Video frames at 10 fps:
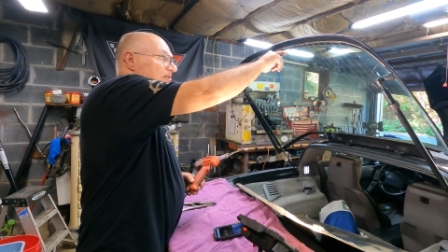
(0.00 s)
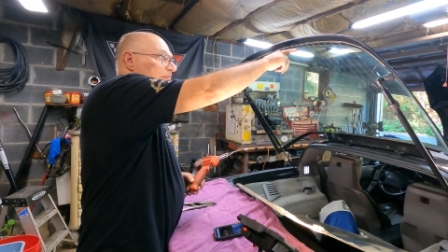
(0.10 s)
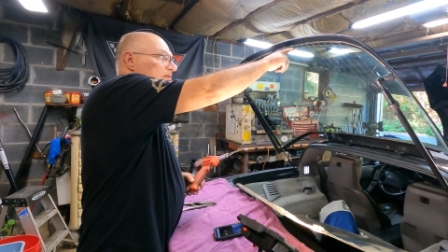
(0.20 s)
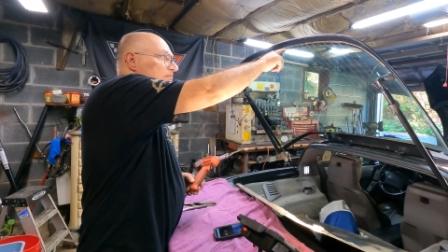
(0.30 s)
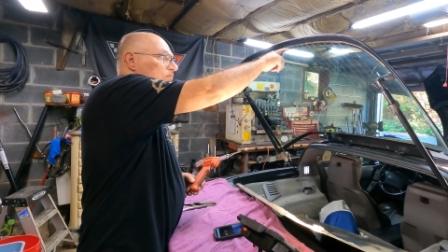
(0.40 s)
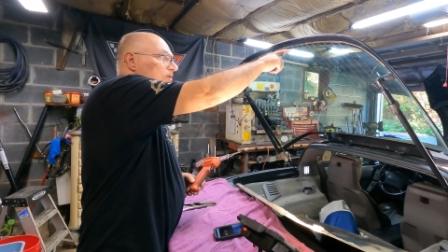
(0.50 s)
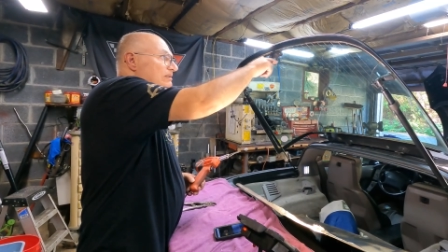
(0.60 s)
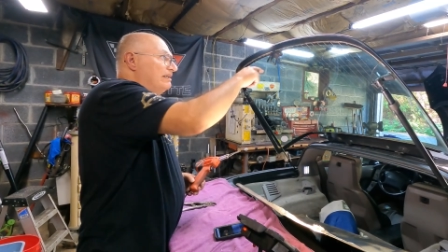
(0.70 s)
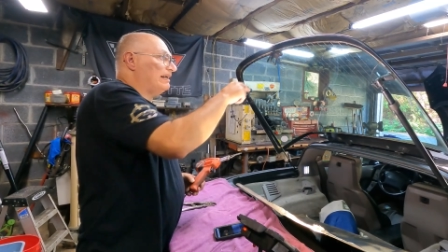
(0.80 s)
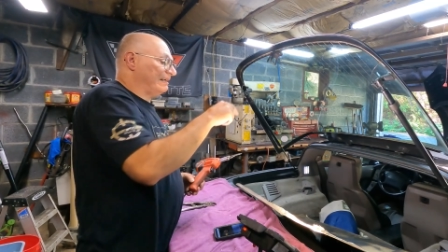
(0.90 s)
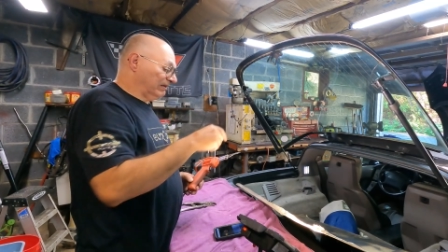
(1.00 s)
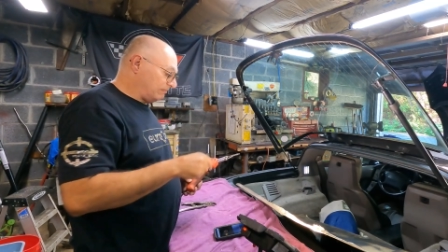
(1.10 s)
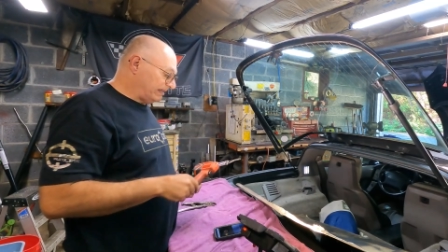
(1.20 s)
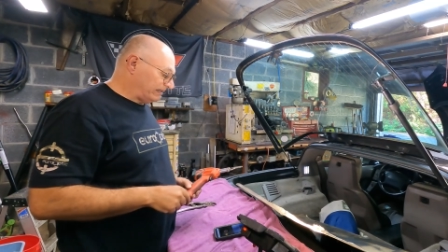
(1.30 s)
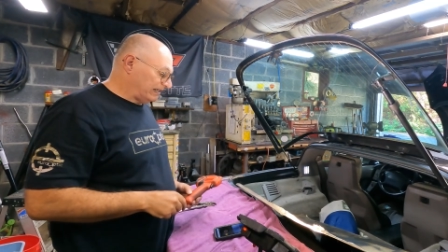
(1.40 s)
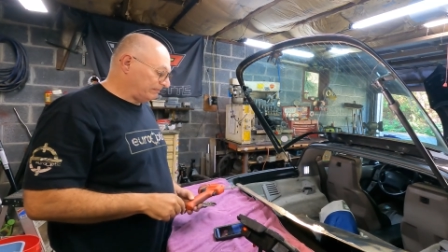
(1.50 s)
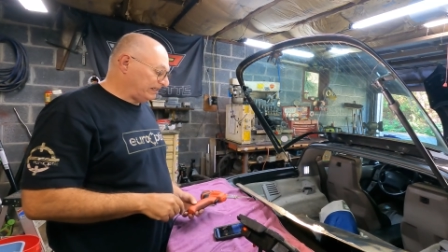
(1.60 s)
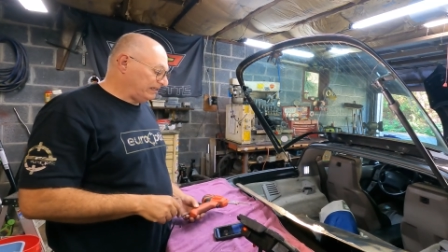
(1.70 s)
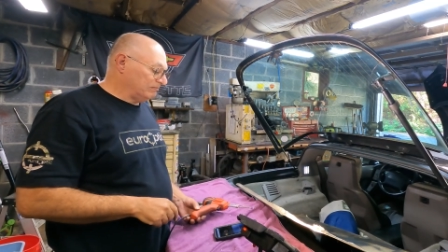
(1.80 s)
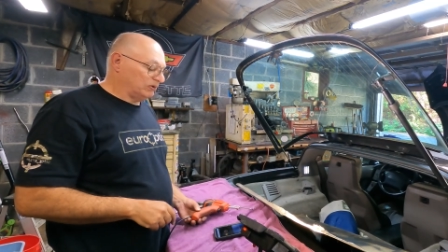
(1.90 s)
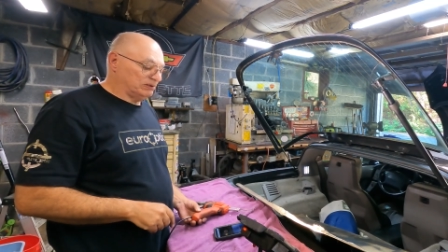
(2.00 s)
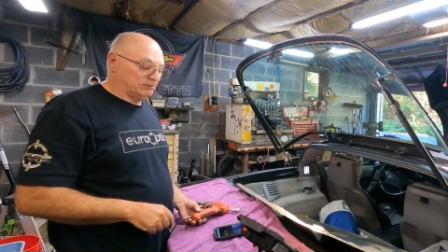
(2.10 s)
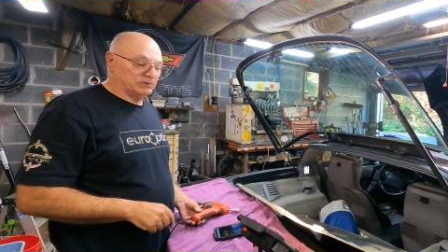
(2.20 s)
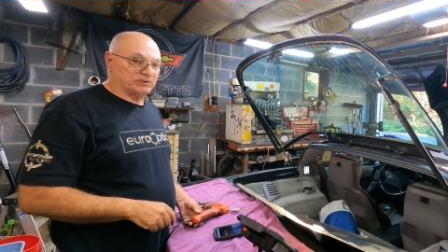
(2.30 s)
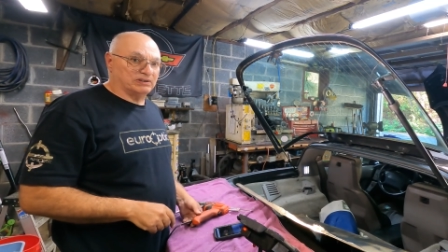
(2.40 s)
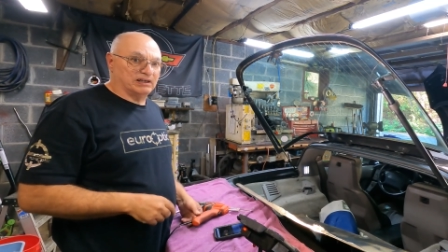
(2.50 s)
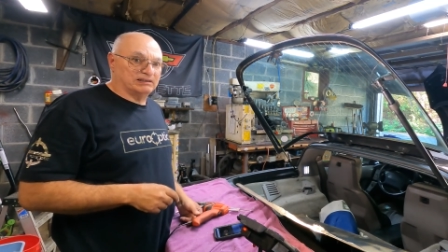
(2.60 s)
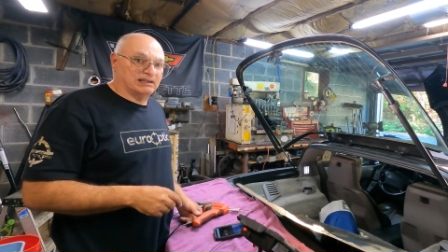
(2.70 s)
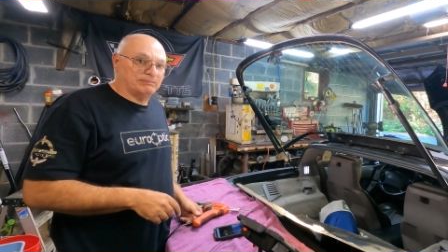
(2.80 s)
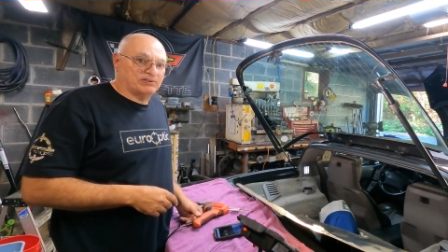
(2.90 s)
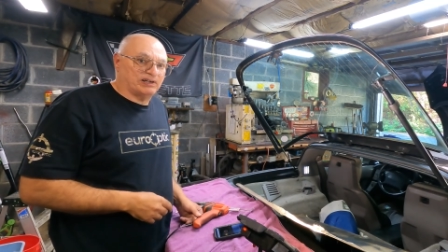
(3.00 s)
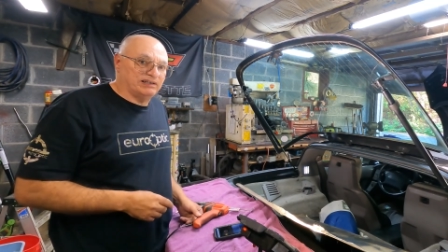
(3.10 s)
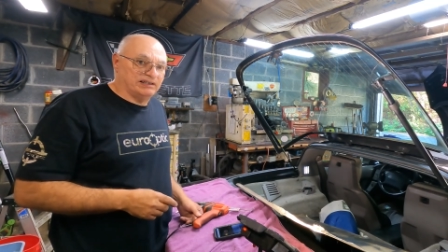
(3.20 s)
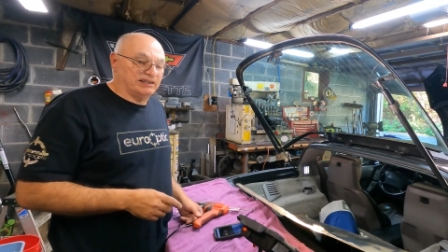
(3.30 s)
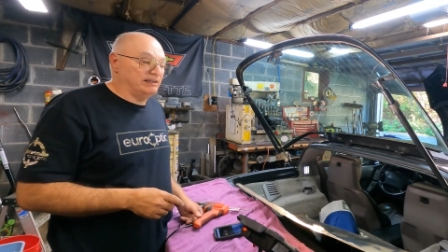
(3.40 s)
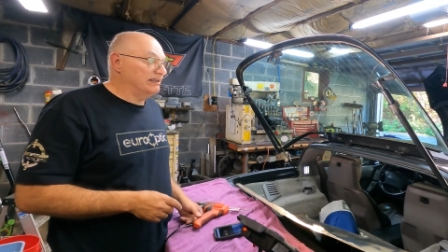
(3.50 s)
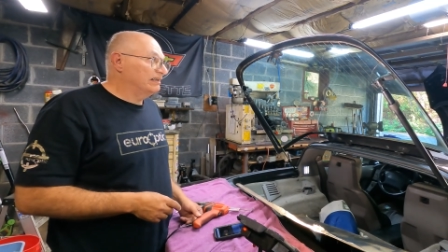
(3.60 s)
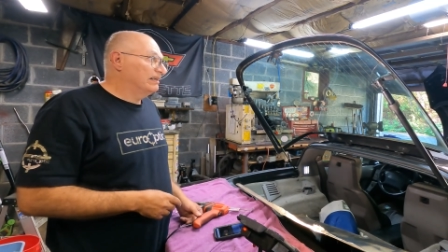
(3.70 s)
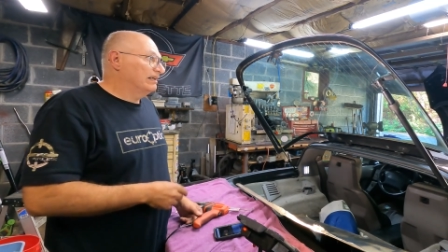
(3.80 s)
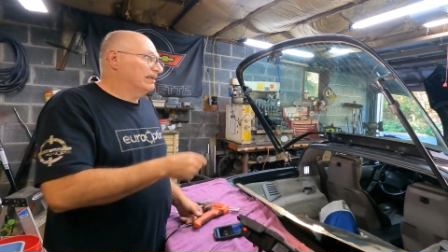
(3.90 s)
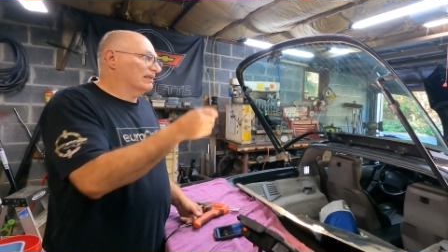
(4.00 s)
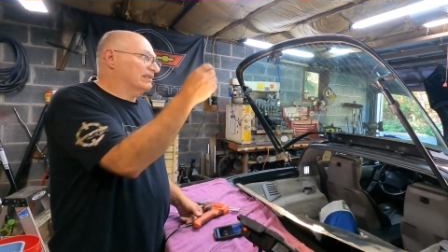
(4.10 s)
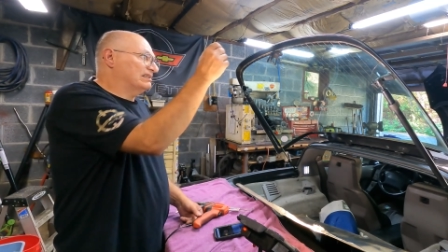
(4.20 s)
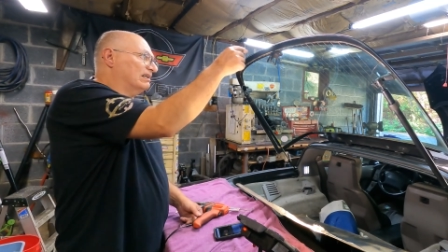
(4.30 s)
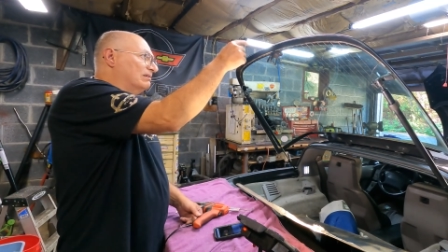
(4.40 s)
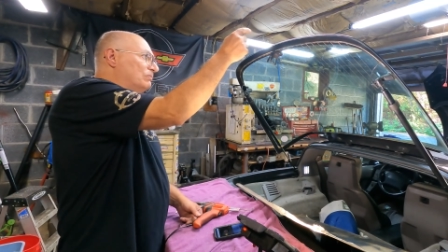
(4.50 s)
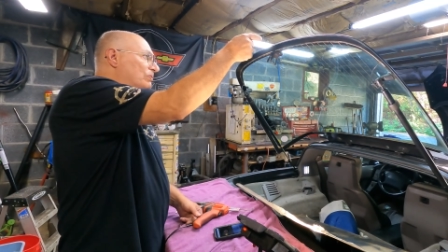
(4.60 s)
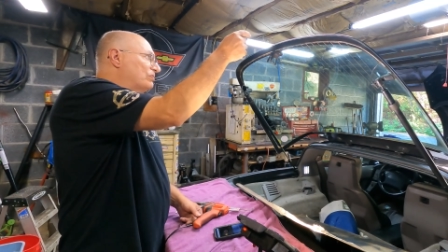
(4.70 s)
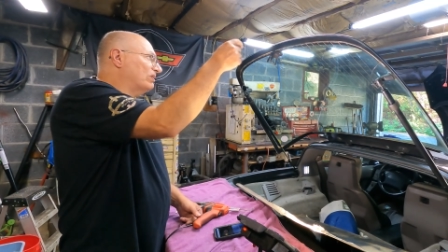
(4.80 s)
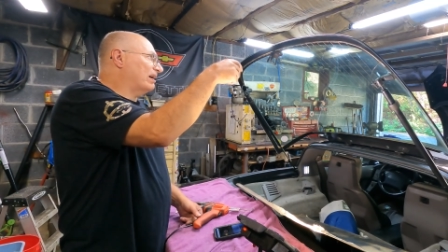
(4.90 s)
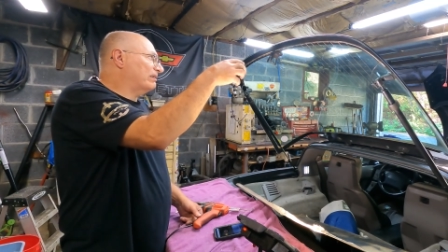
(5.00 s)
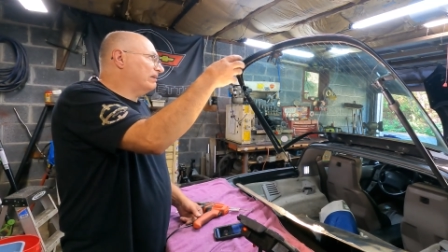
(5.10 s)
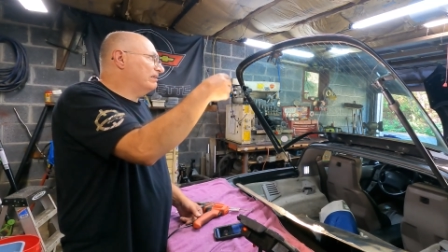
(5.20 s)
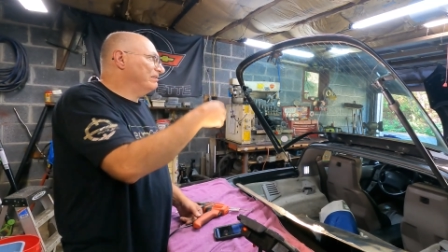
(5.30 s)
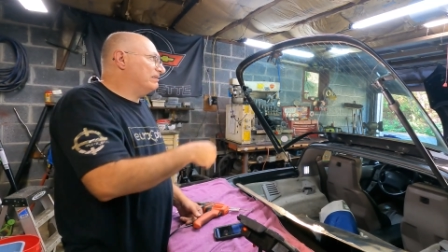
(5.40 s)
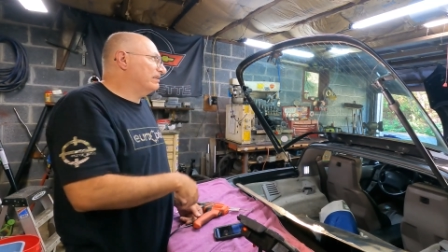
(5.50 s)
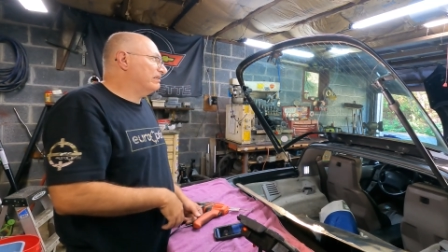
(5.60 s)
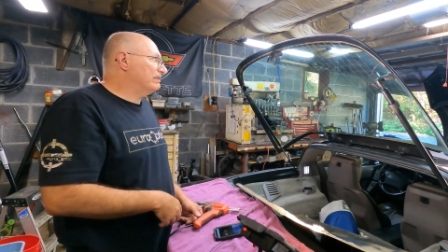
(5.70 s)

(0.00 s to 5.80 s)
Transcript: Some of them wouldn't take, no matter how many multiple attempts I did, and I stuck more solder under there,